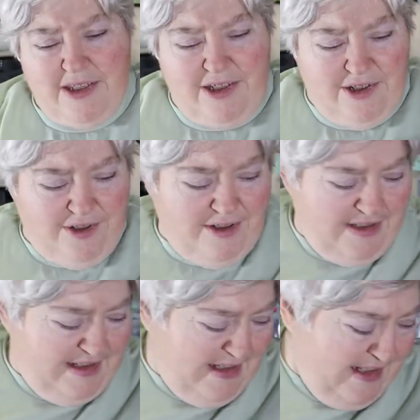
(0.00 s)
of the year.
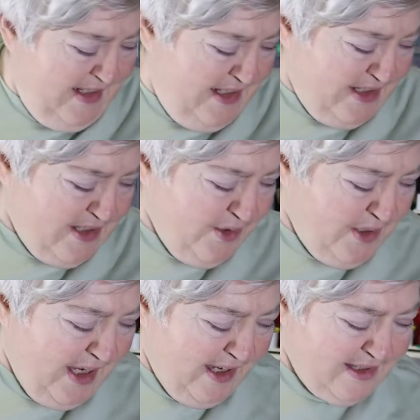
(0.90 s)
So
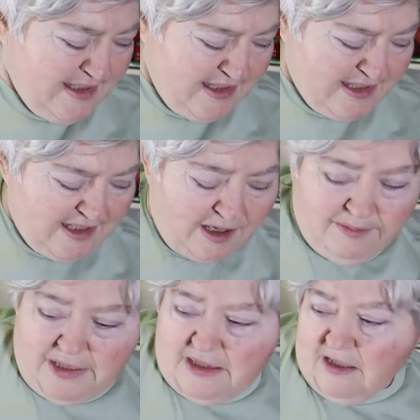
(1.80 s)
yeah, I did stop
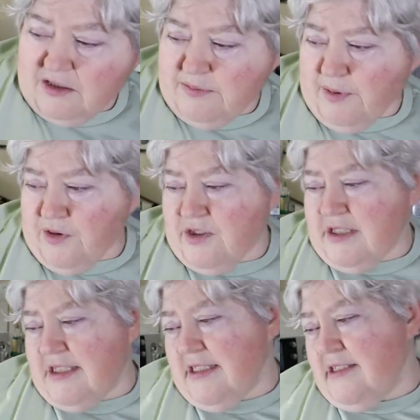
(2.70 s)
and get those
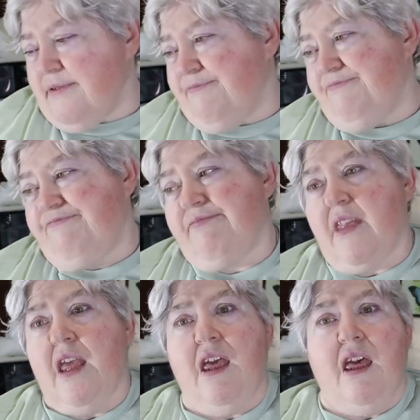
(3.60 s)
purchases.
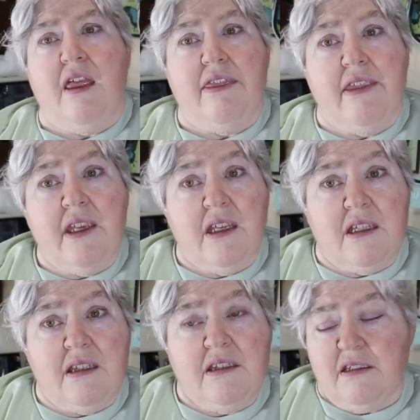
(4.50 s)
And
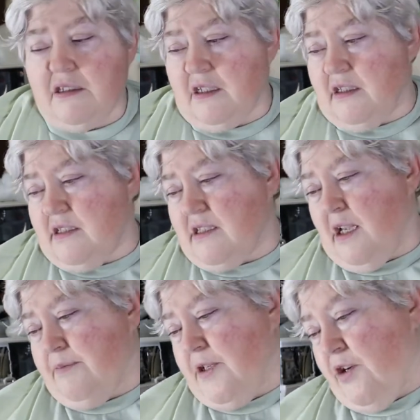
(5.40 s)
then I'd
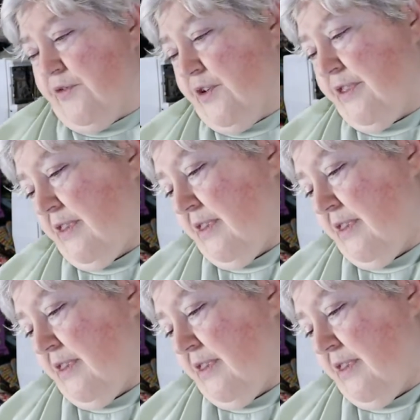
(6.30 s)
stopped over at